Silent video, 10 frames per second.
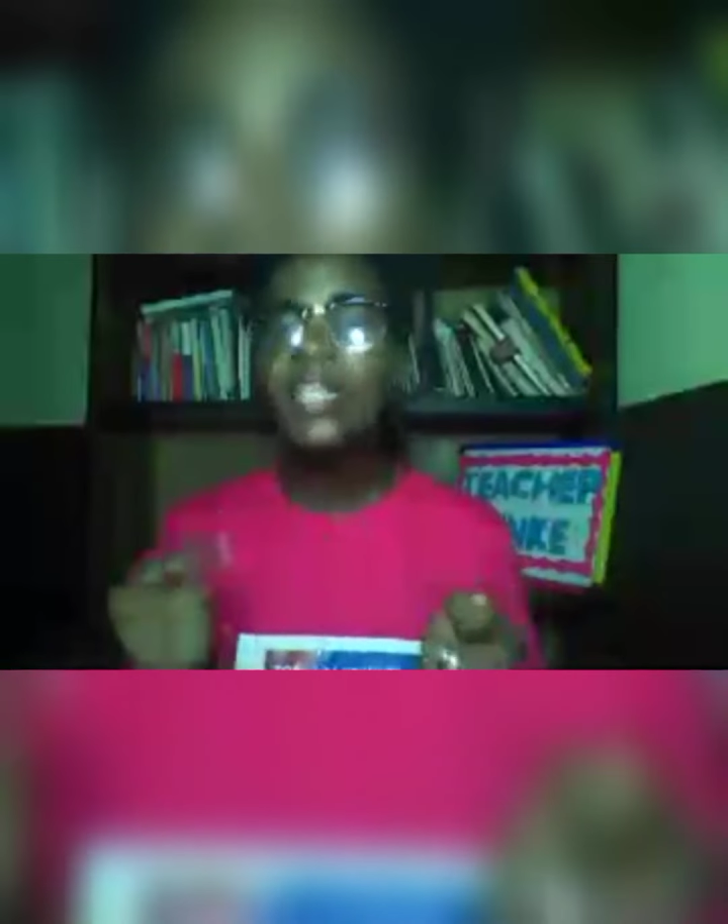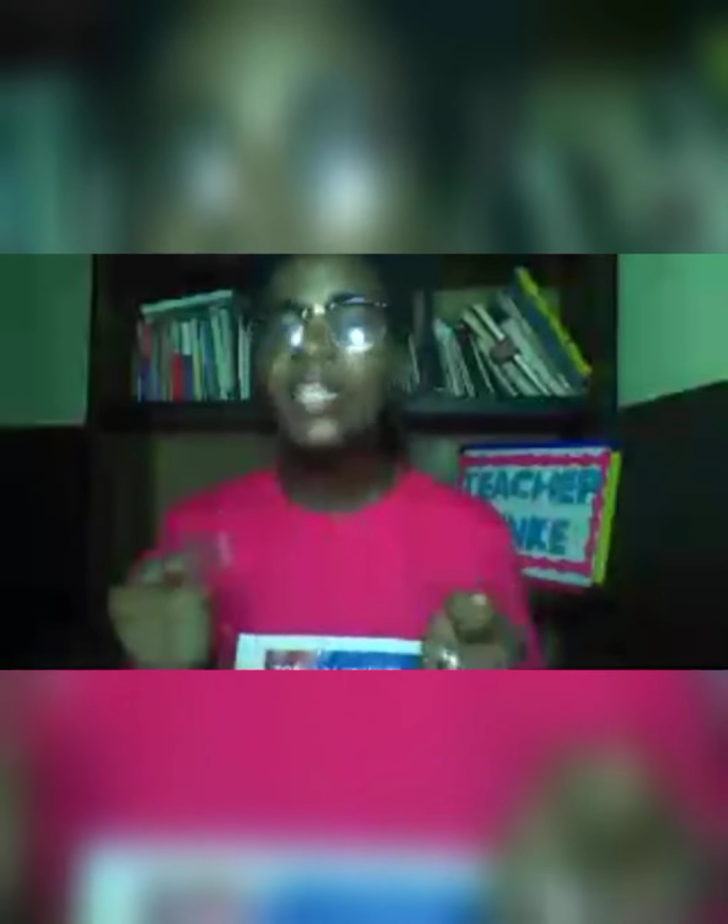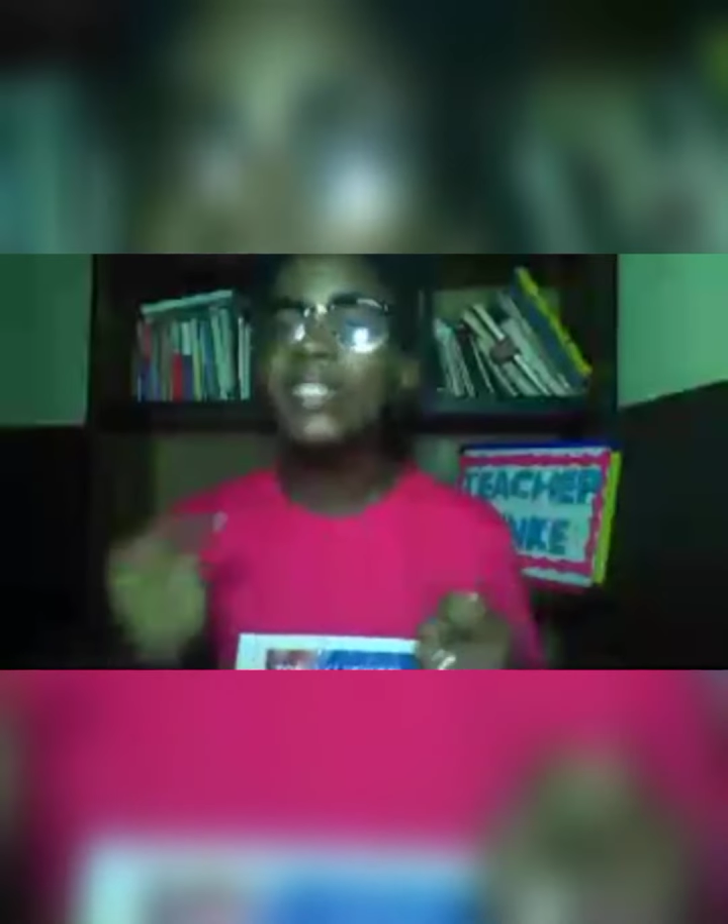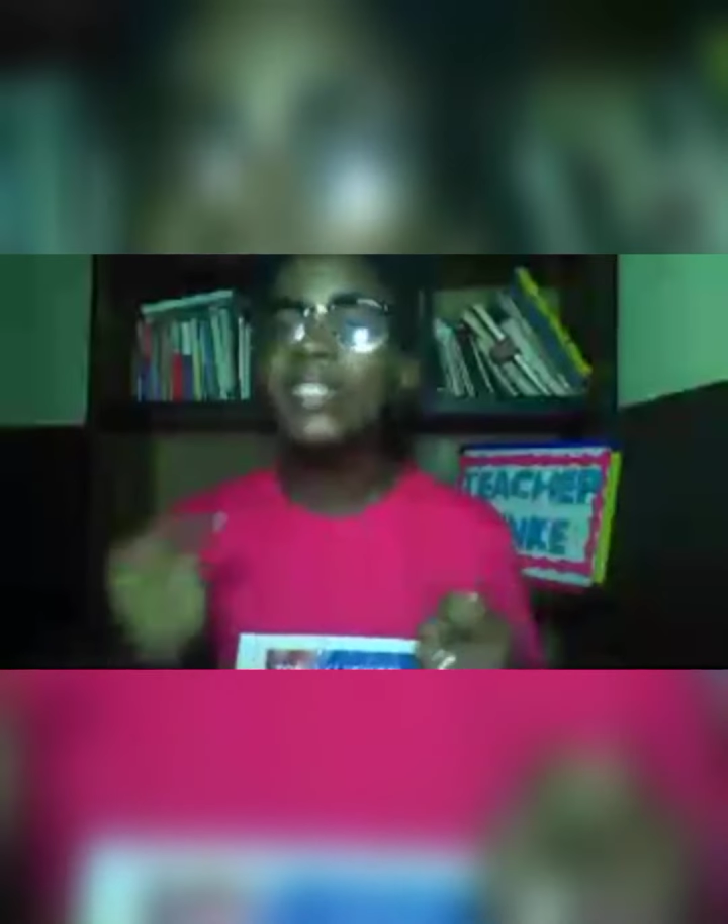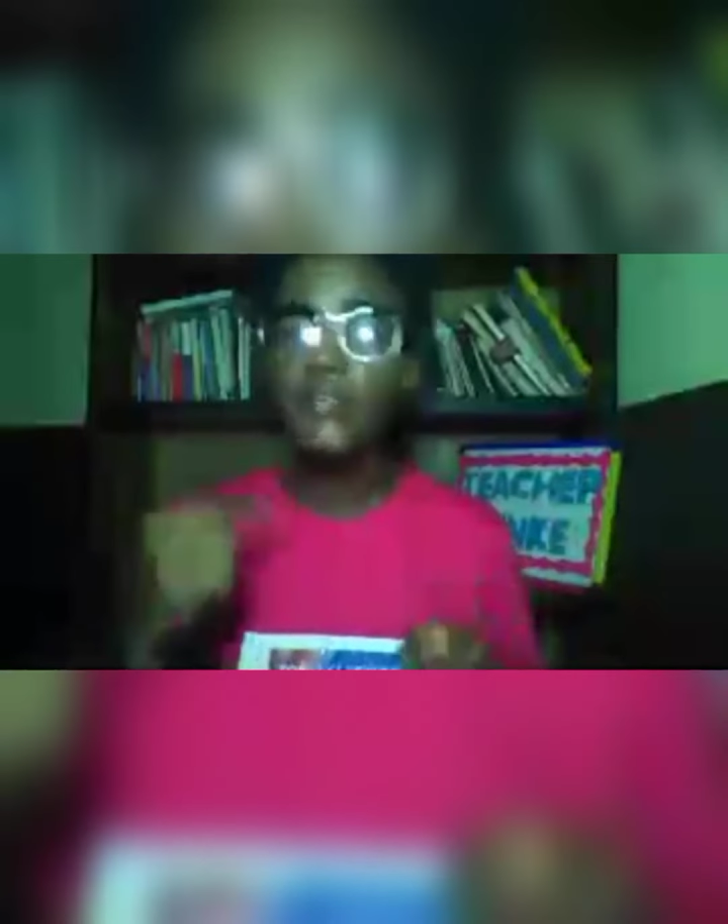
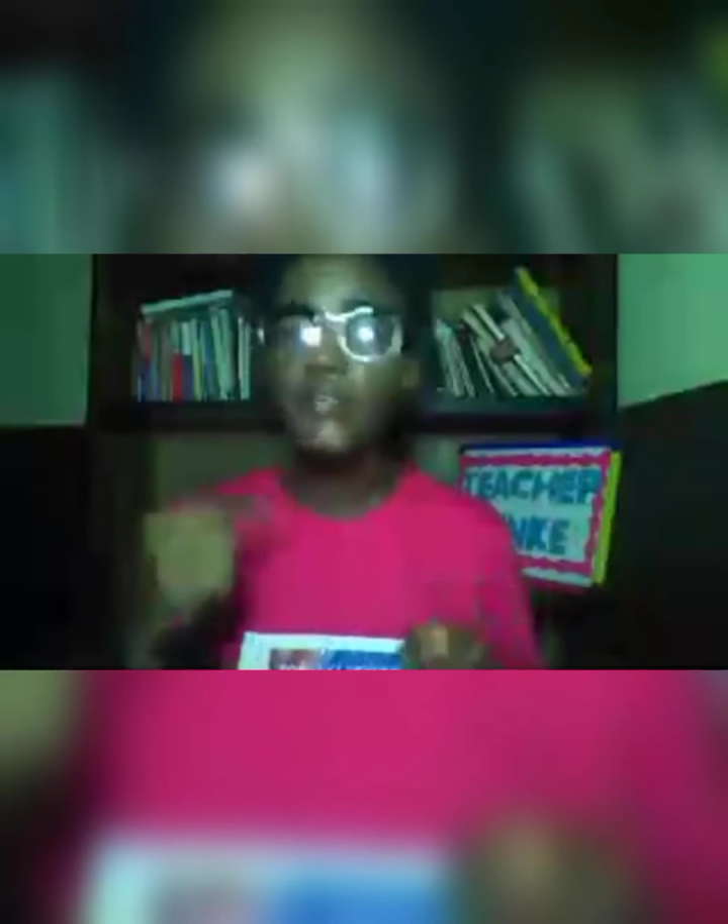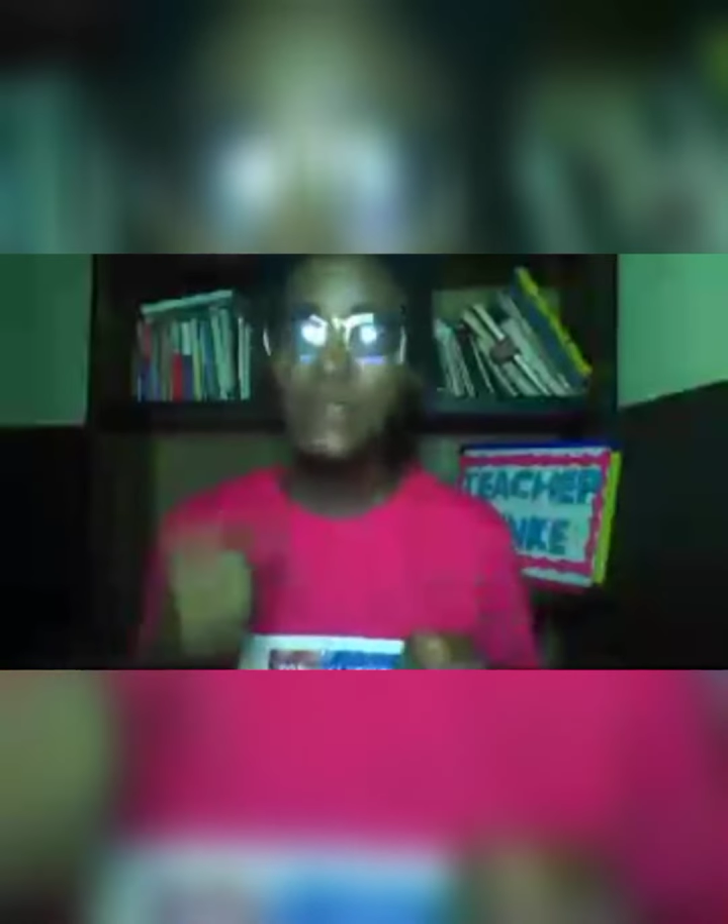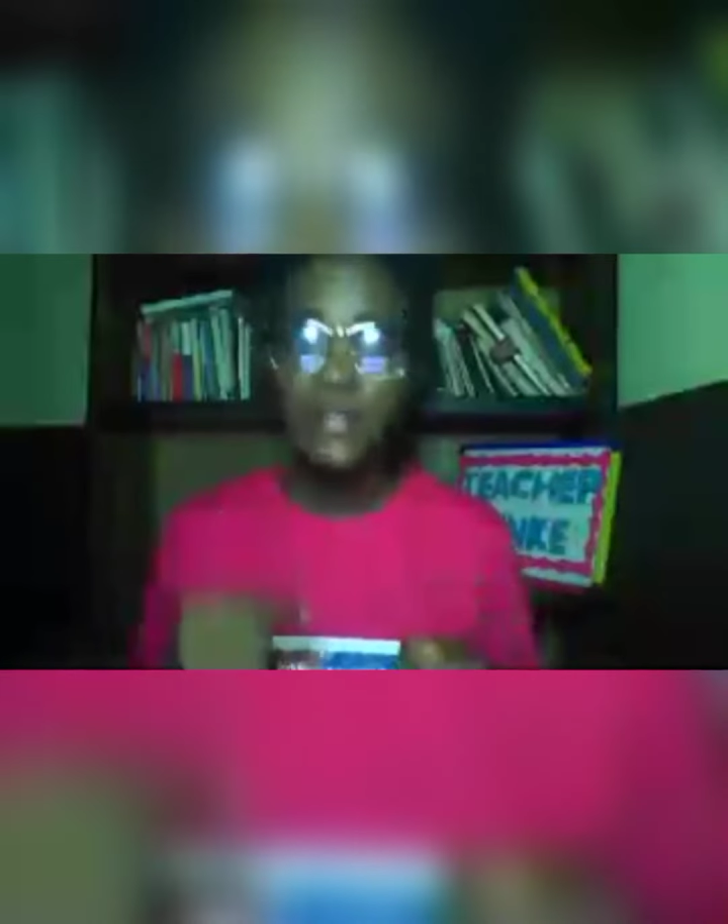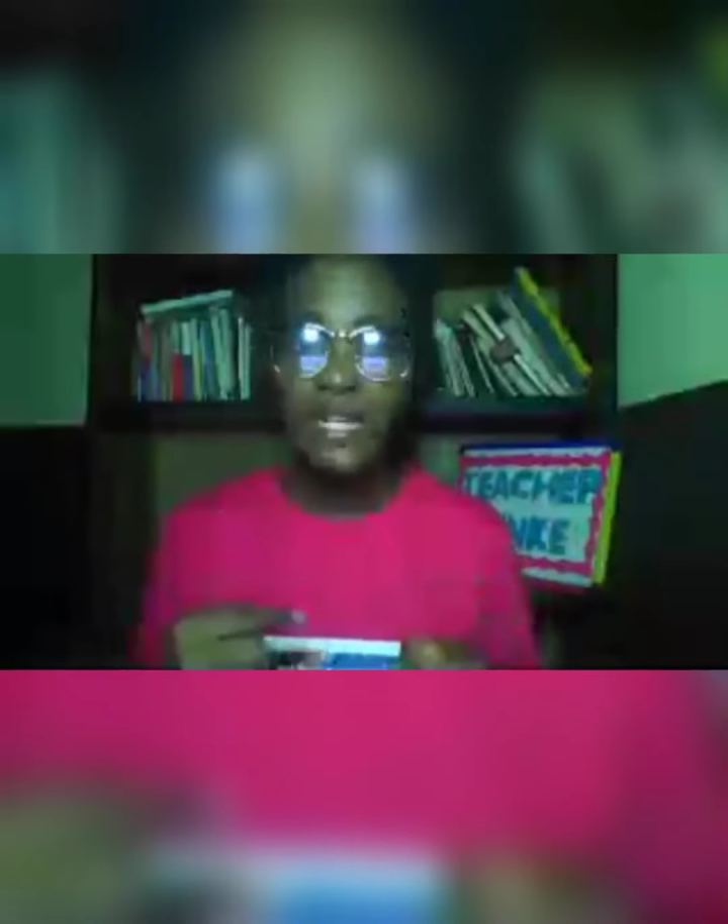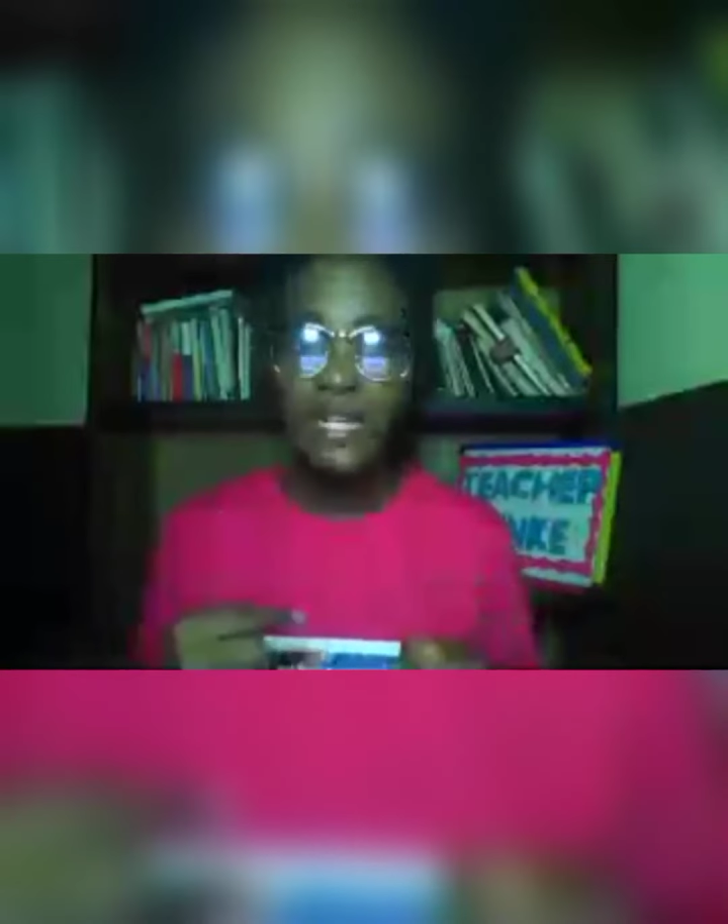their
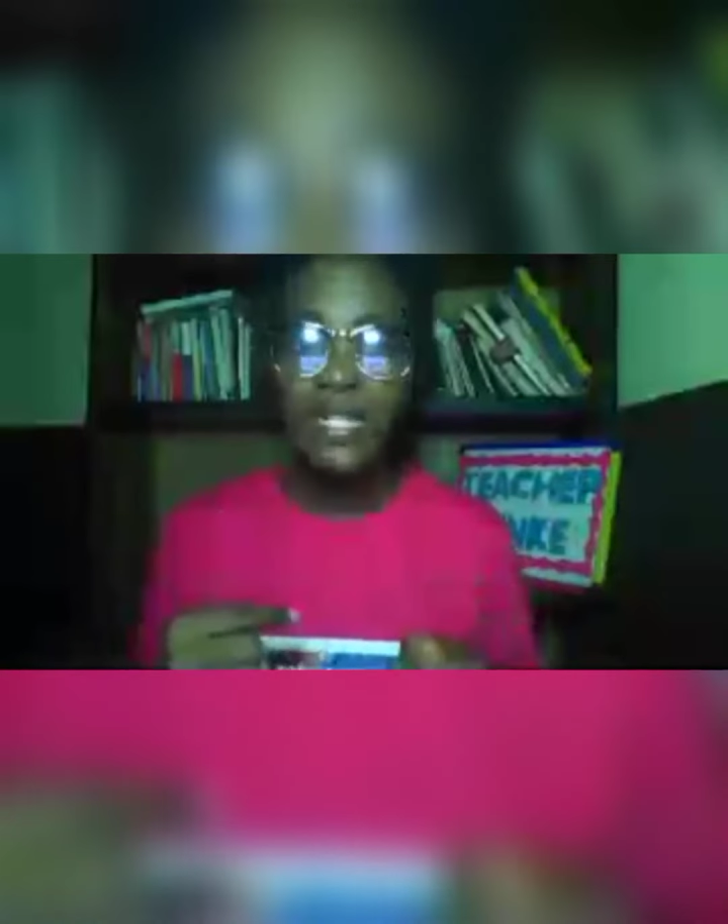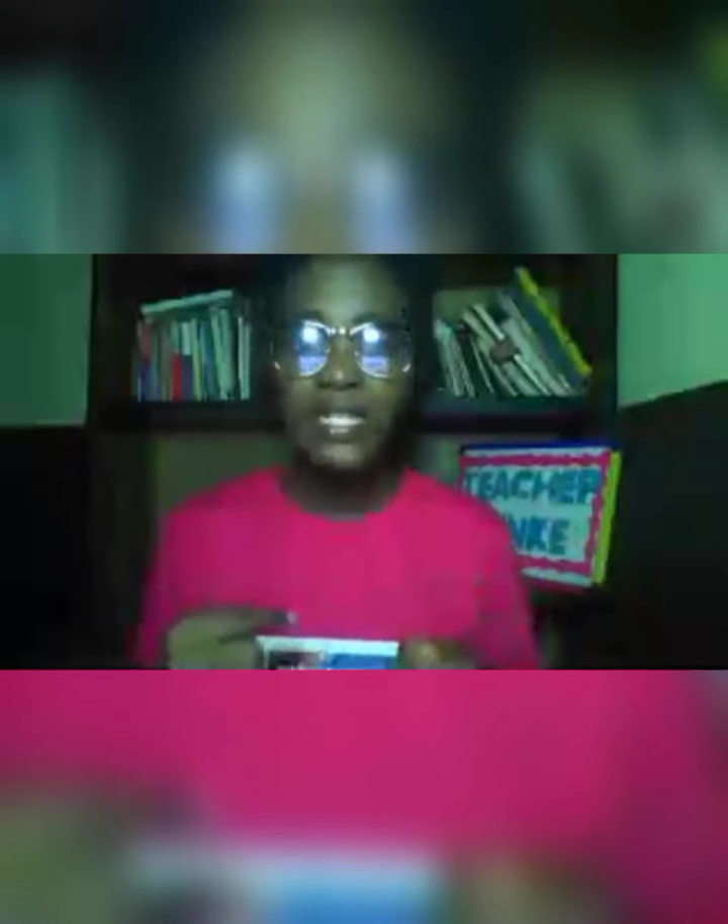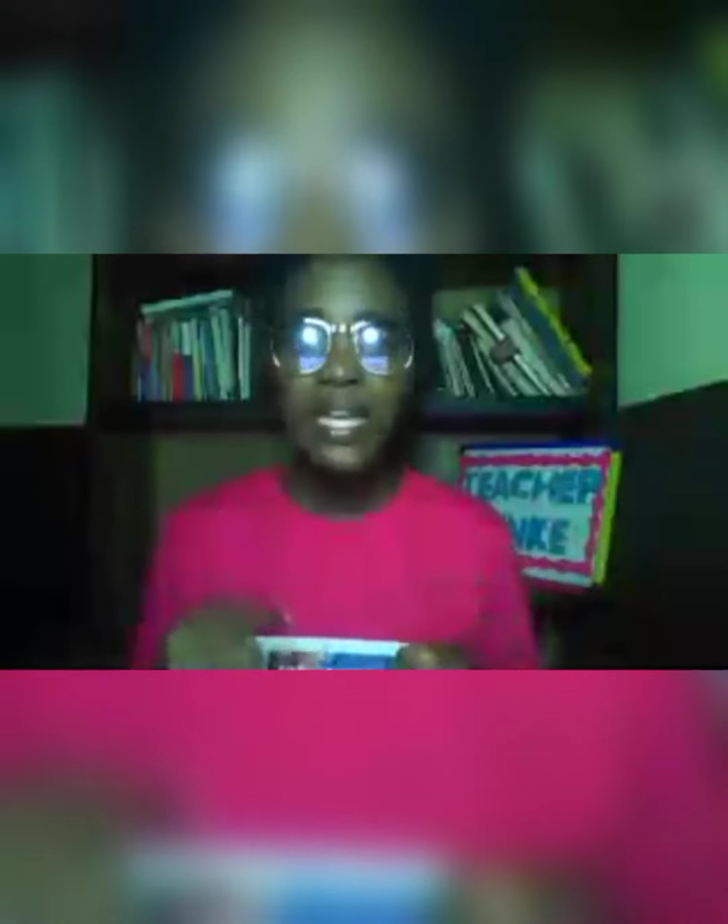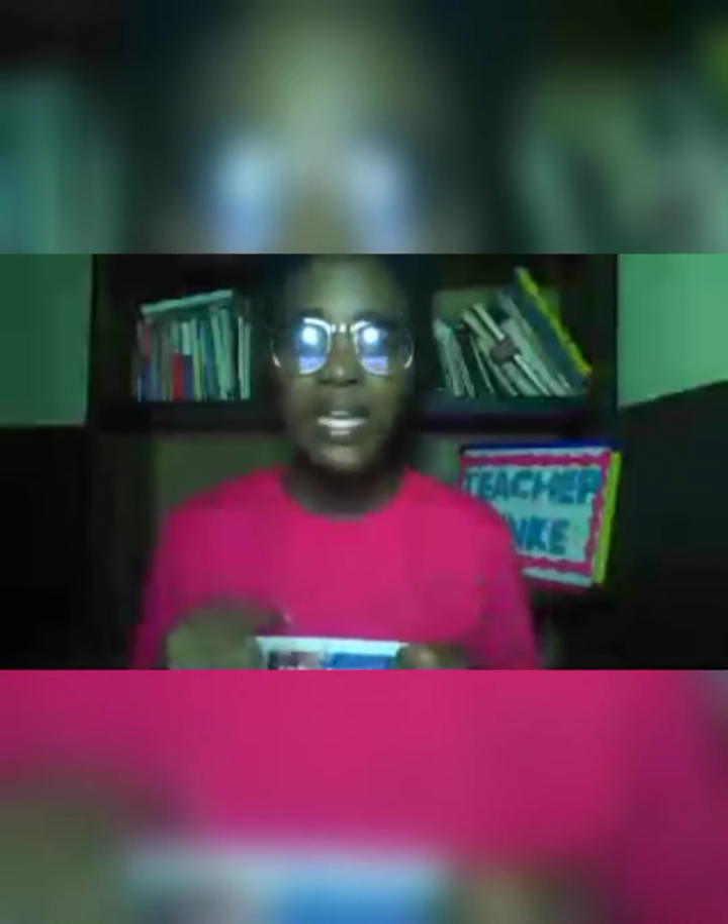feelings